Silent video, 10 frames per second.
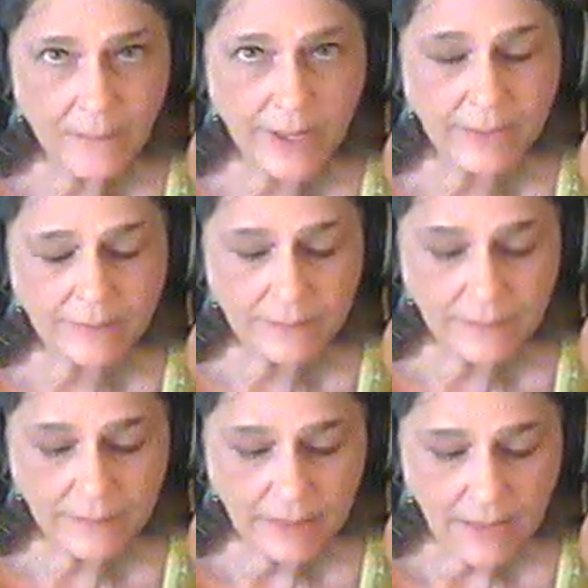Right.
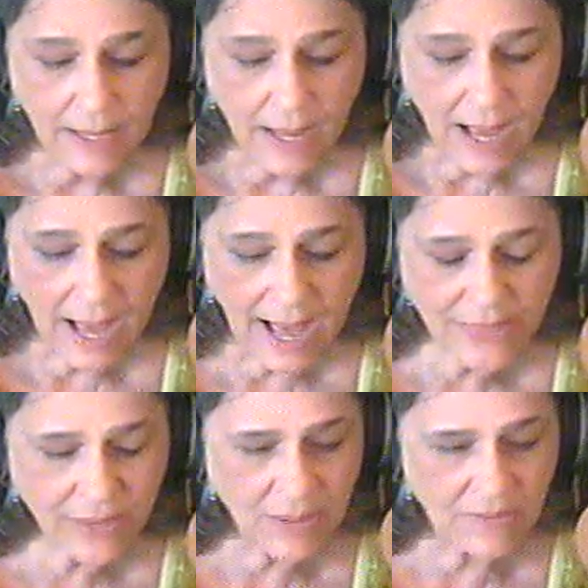
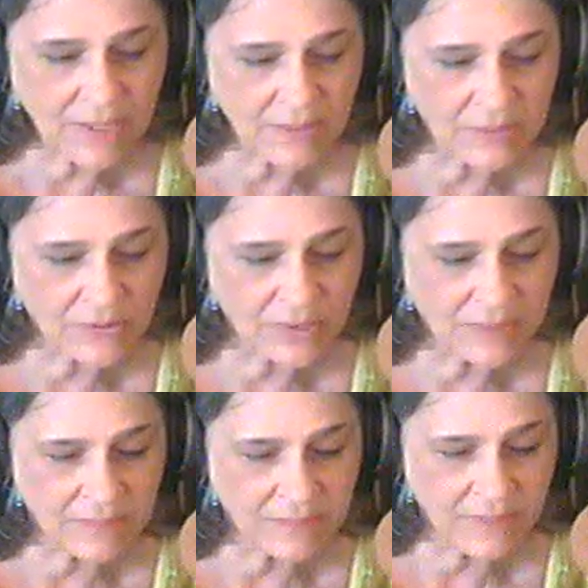I thought one of the most
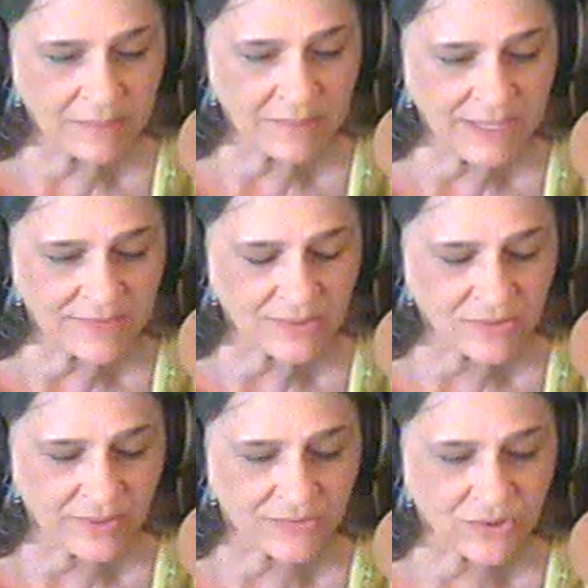amazing
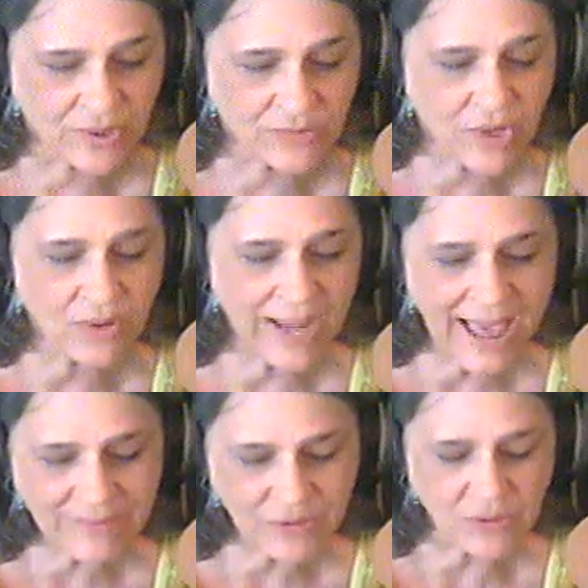stories you told. So
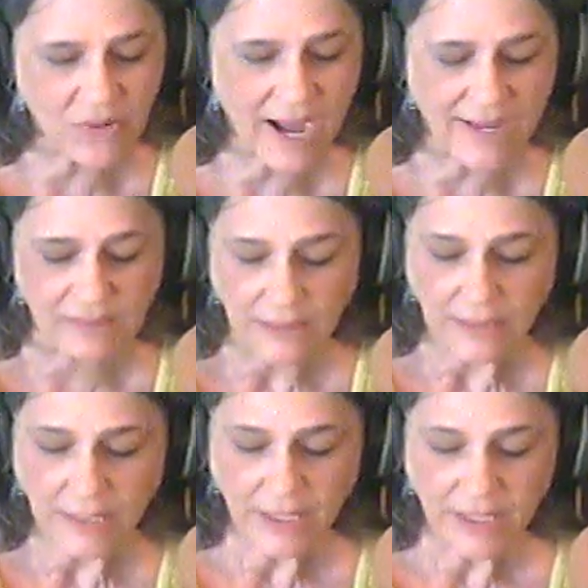after a while,
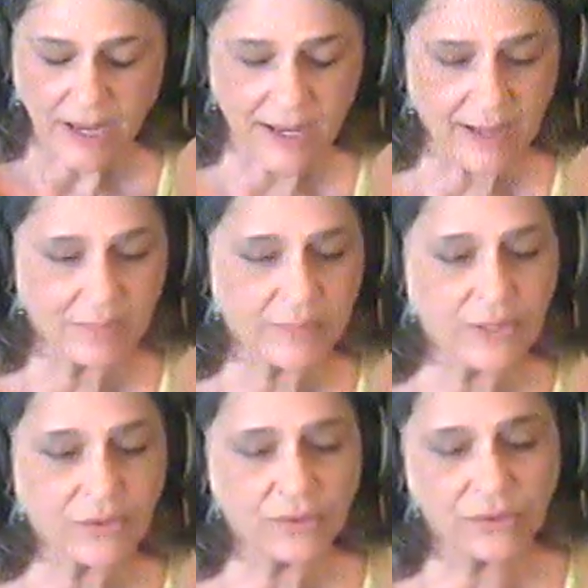
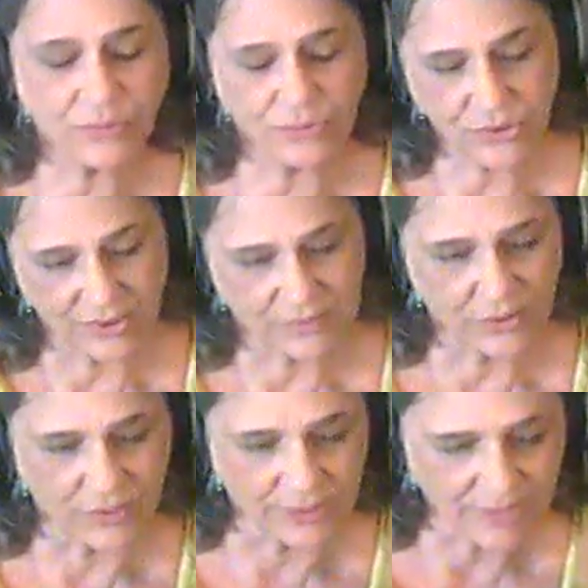you sort of
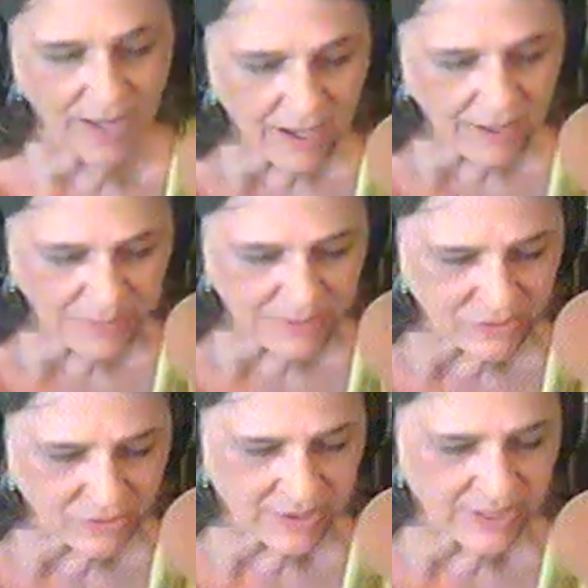learn
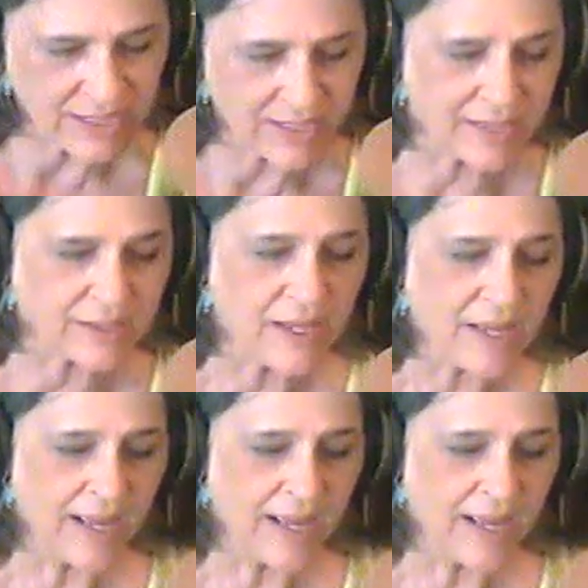carpentry and